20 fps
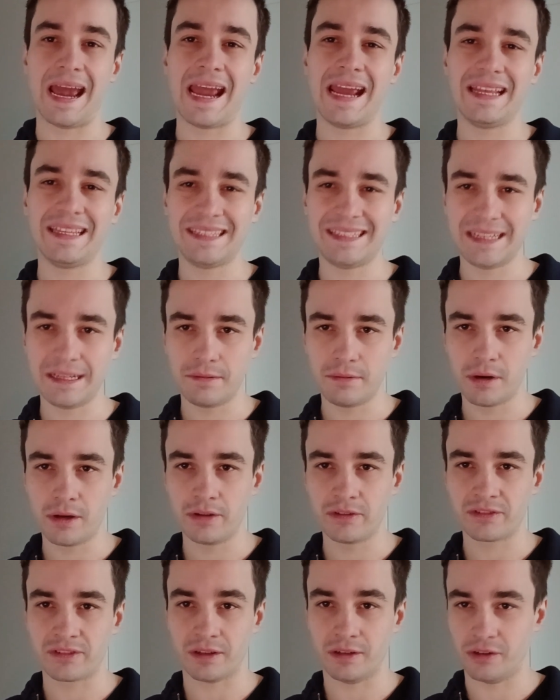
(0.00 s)
8
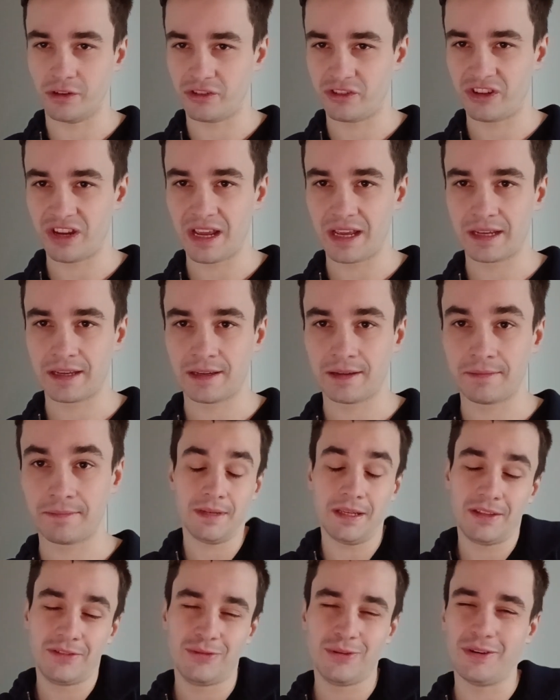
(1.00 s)
zeros and a check,
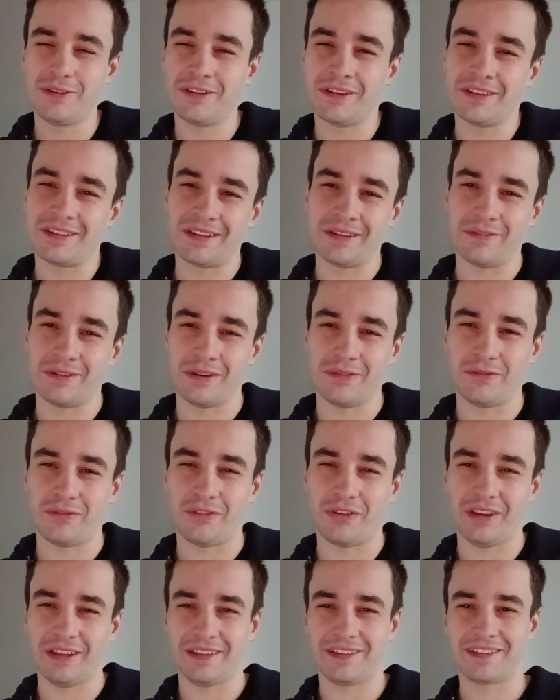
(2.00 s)
it wouldn't even
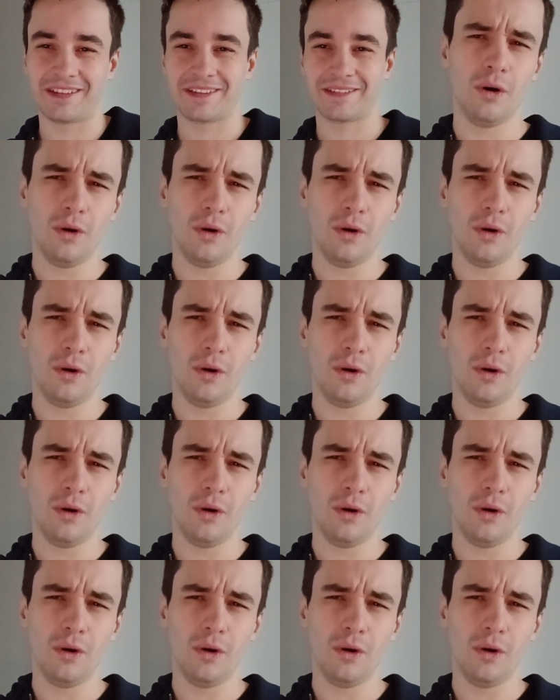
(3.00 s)
fit.